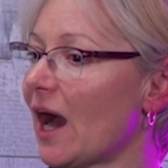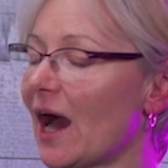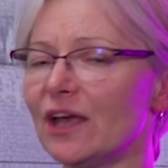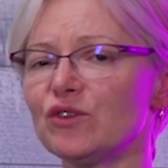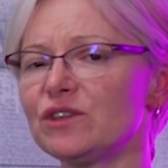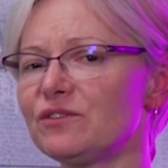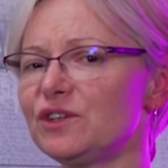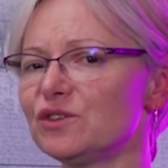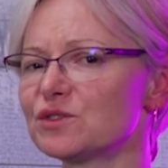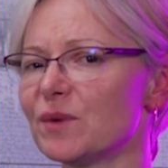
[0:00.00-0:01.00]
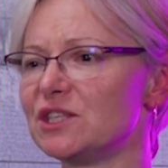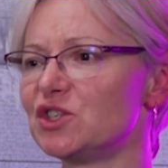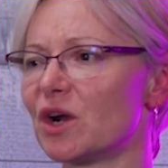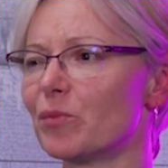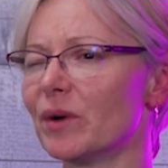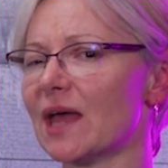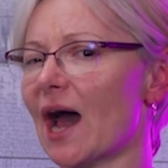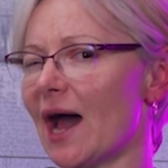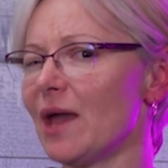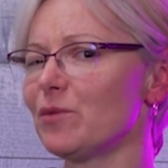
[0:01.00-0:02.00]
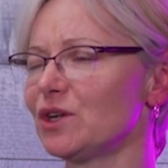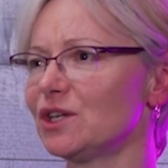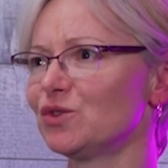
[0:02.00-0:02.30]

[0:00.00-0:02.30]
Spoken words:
I don't even use my chair, but I'm going to